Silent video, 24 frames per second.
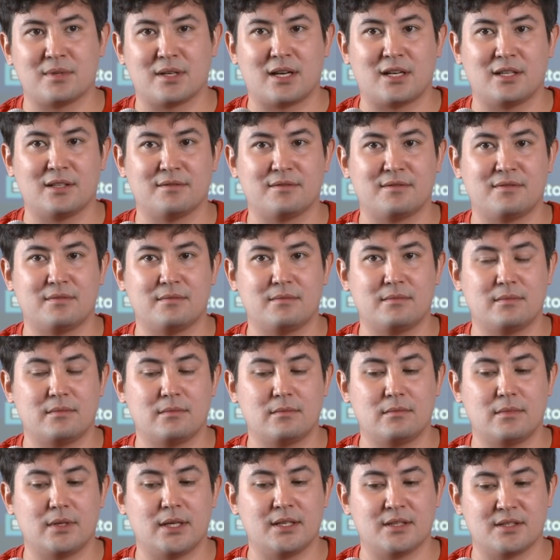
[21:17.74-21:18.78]
kind of
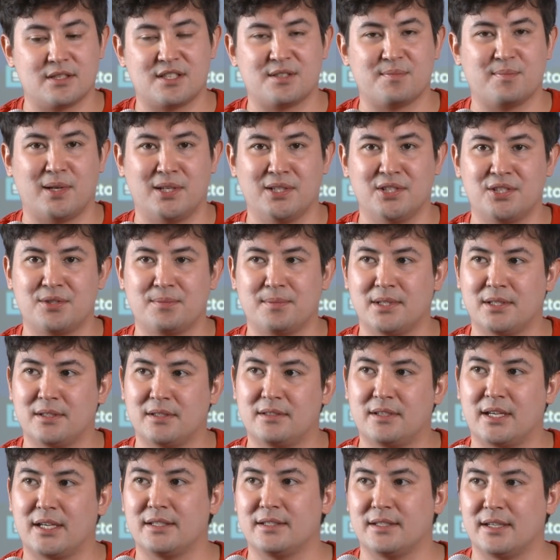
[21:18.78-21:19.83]
in sponge mode
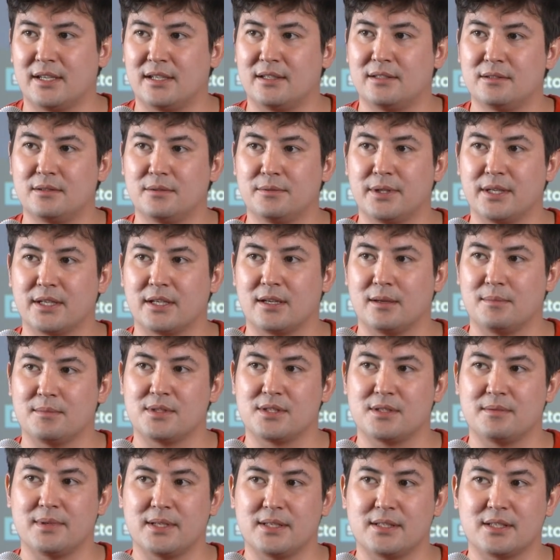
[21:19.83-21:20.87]
right now when it
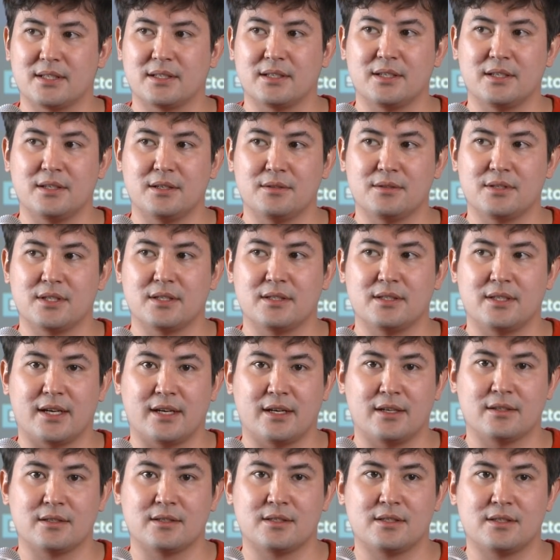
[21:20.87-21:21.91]
comes to basically using
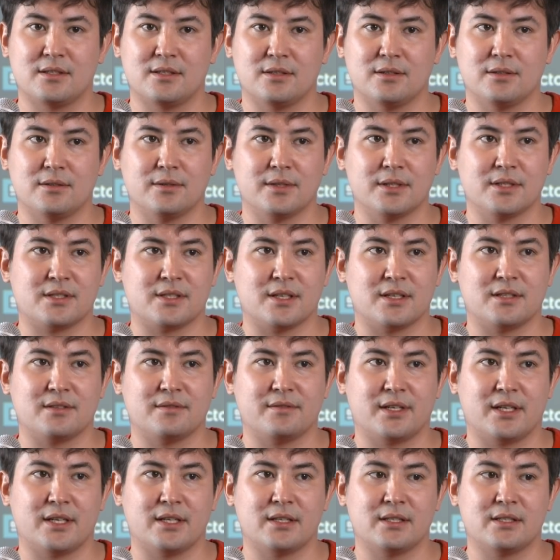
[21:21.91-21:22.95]
DAOs to
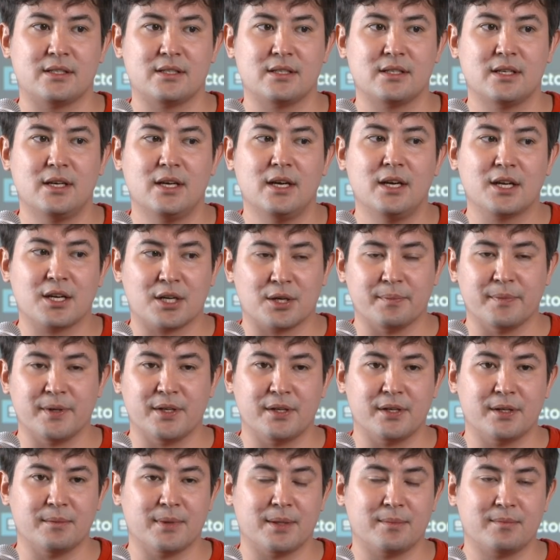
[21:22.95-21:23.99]
incentivize
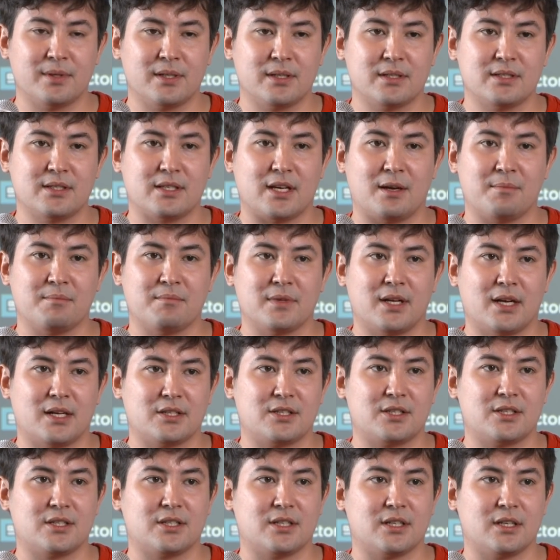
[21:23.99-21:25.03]
community members. I'm not
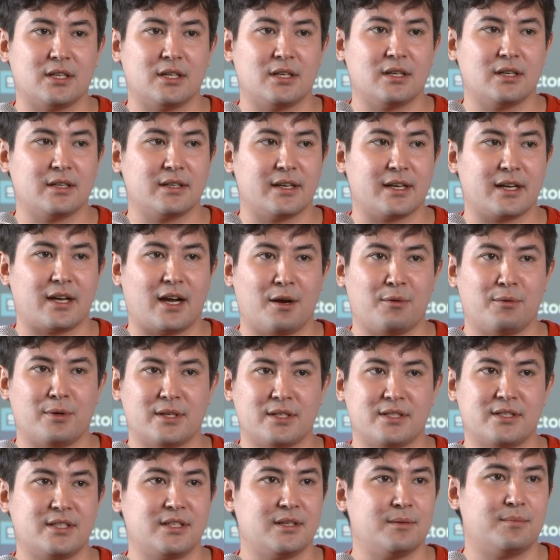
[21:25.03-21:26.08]
sure, like I want
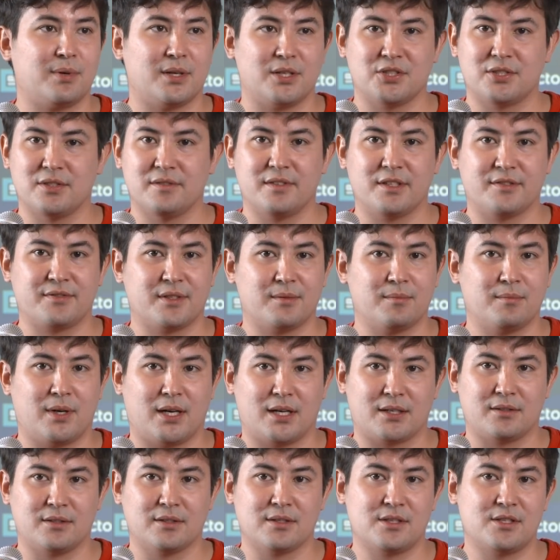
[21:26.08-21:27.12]
to see a bunch of different
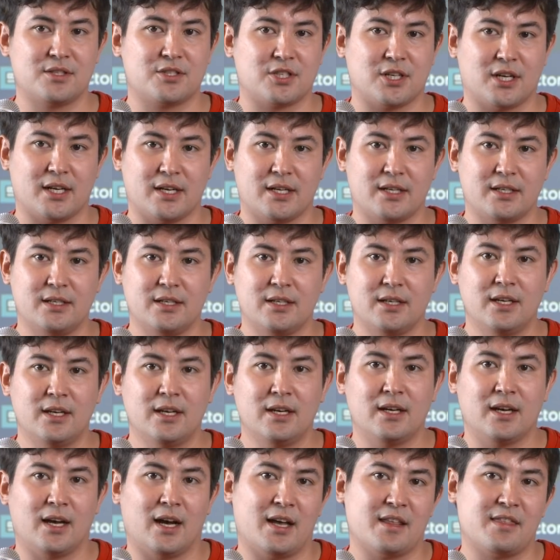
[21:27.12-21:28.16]
models tried.
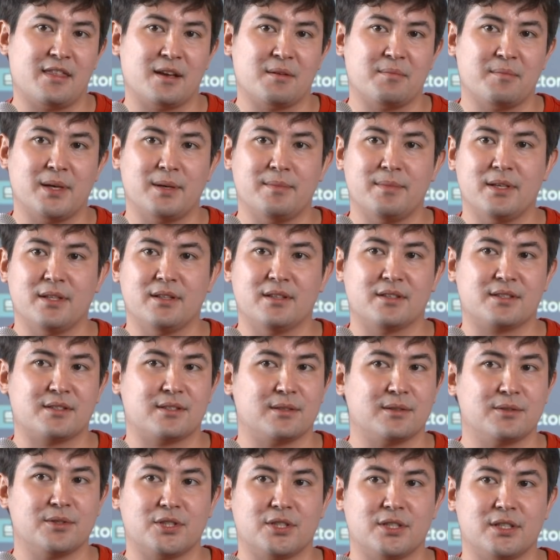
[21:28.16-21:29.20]
I think maybe the
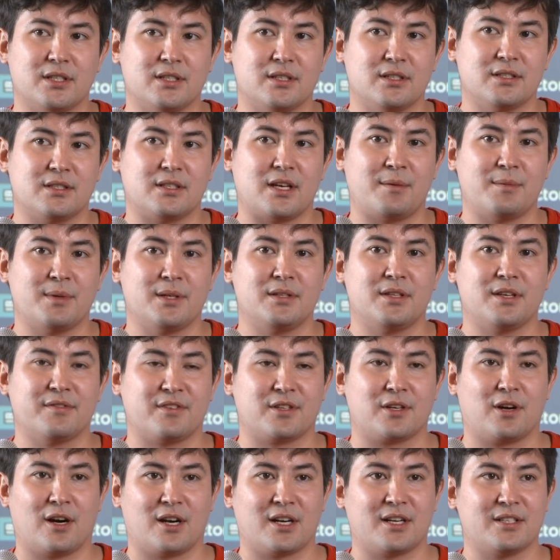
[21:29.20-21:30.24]
solution is, I mean,
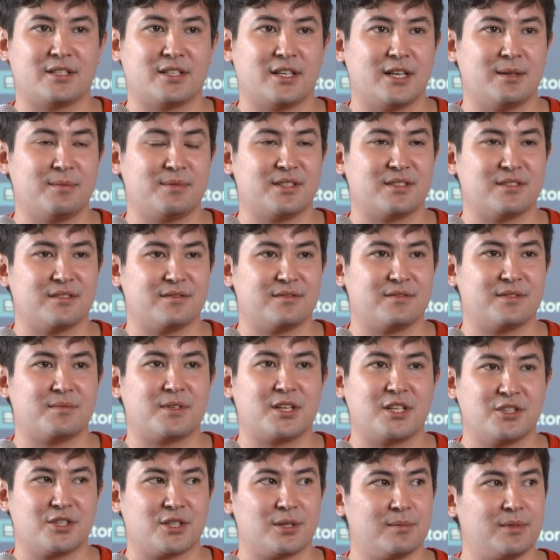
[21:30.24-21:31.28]
different archetypes of
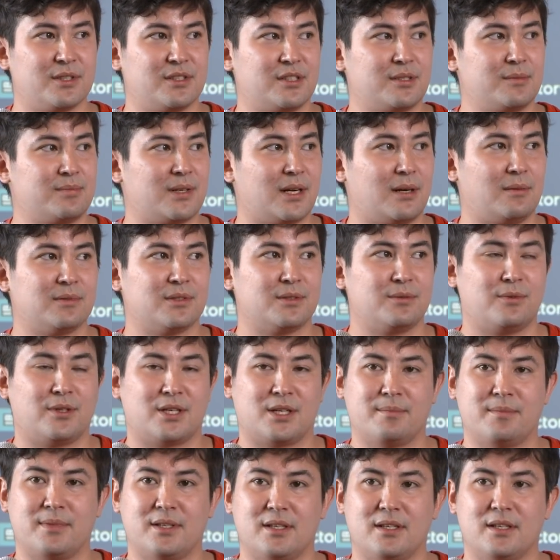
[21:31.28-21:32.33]
contributor probably want
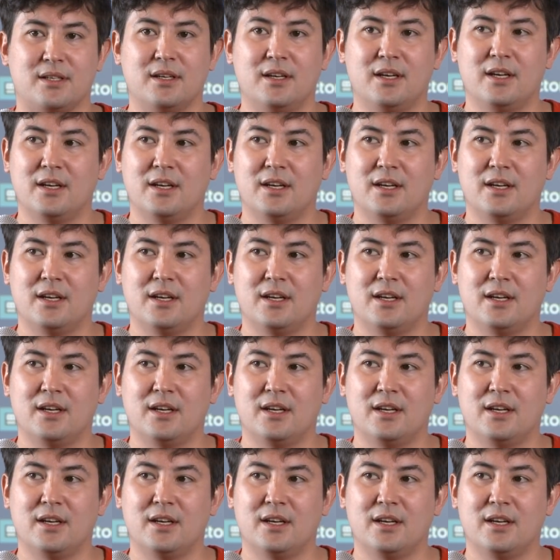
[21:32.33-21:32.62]
to be